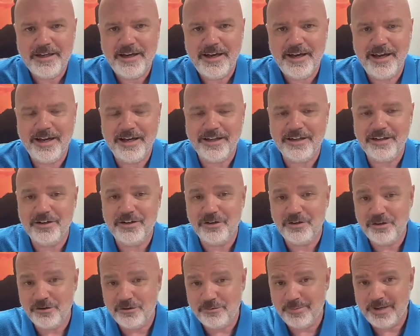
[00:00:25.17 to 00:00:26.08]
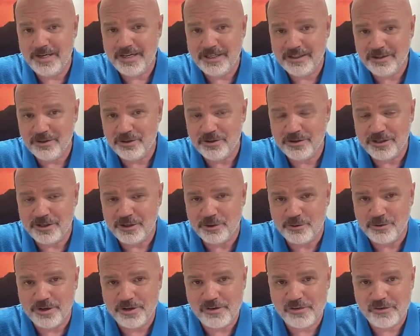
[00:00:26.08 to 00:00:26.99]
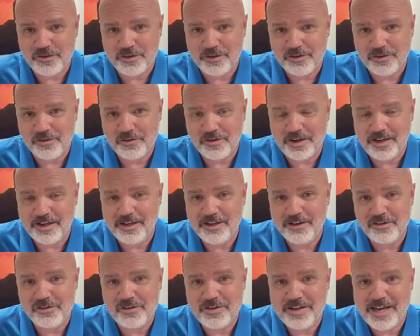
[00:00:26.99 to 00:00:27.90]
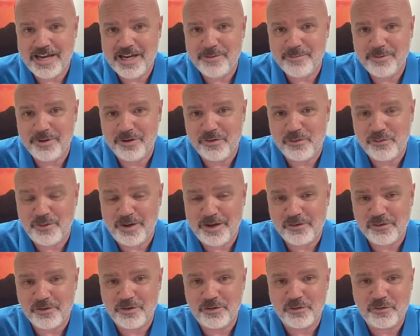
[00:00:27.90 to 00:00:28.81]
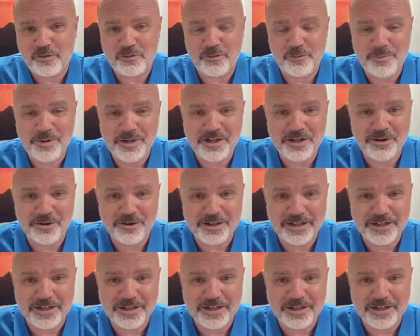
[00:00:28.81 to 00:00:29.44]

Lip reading: And you may look at Chris and say his name and his face looks familiar,